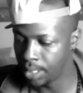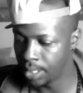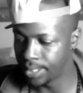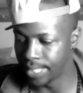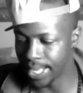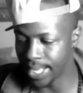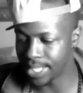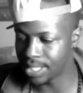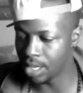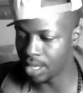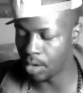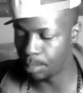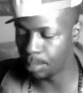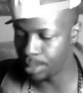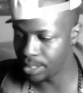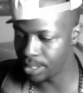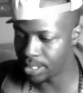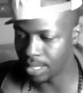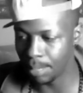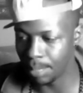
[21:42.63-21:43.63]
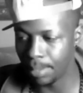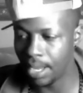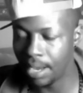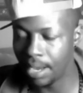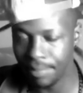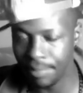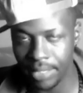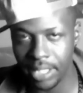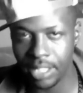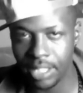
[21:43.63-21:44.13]
That's going to be some
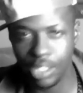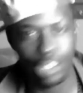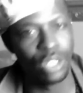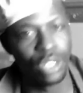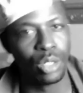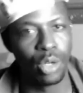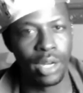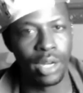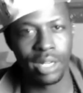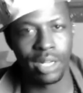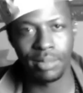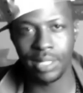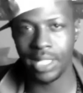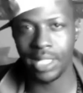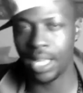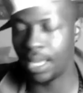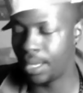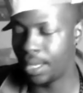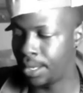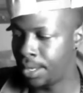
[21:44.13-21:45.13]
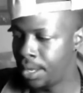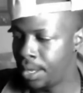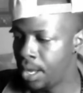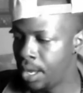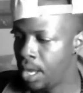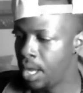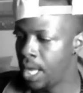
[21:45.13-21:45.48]
evidence, you know what I'm saying?